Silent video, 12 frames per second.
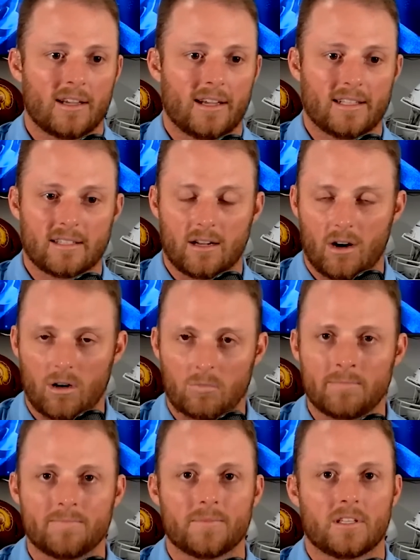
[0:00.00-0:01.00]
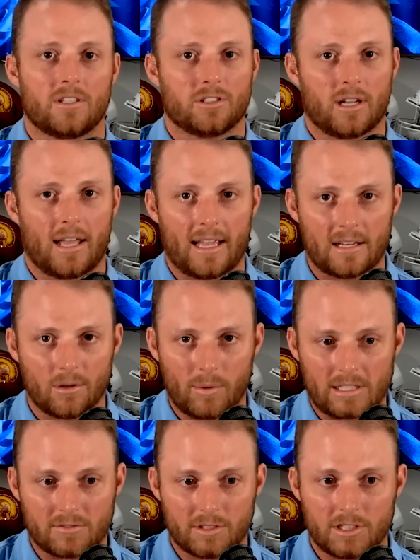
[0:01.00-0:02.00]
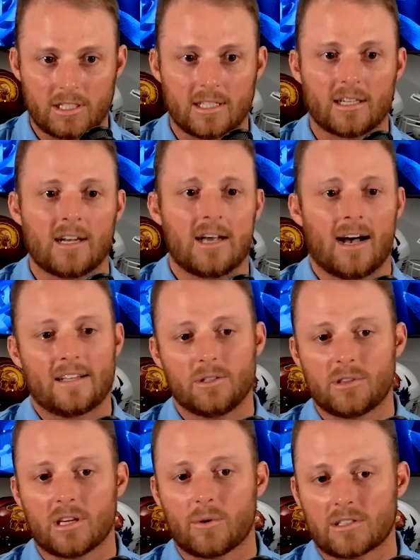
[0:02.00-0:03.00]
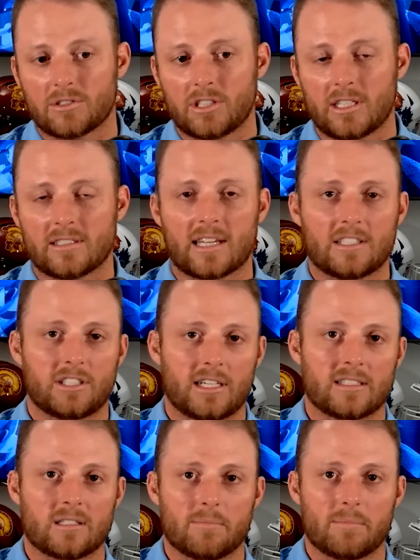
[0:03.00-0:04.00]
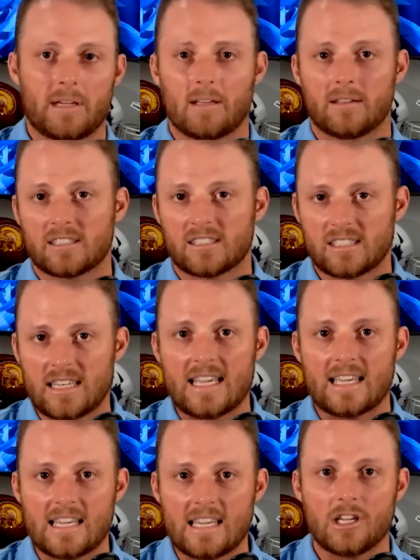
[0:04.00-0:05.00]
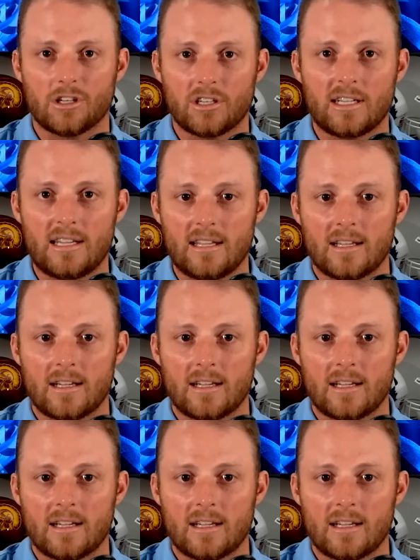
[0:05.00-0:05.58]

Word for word: It's at home. You should handle West Virginia. I do think West Virginia's got a chance to be sneaky good,